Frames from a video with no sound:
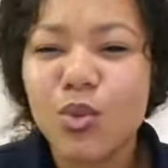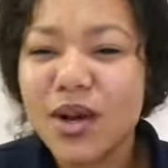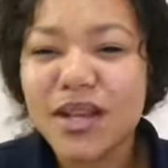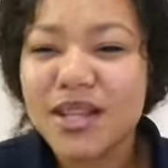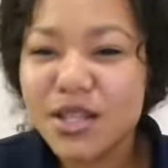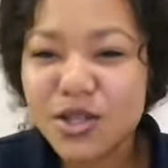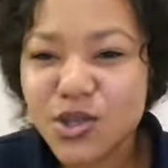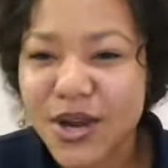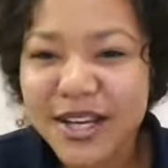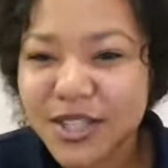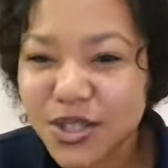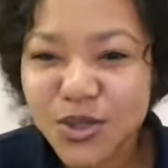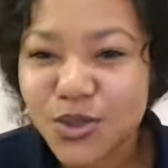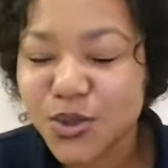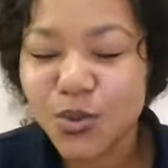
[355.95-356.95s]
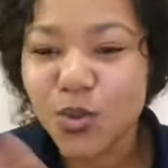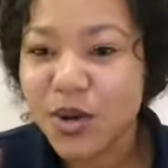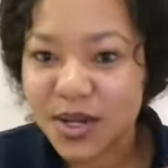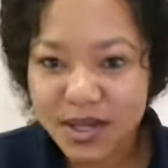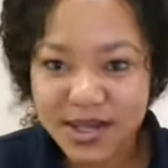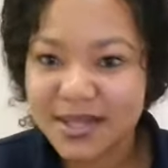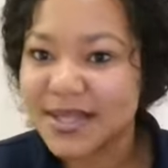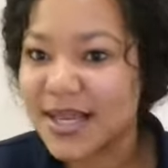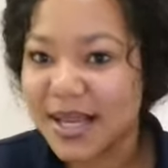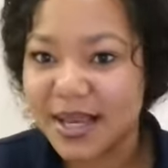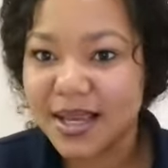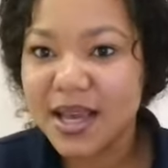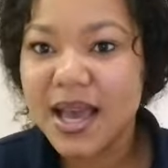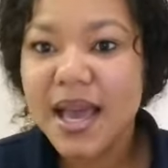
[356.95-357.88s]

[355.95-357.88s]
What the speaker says: what are they trying to do, what are they saying.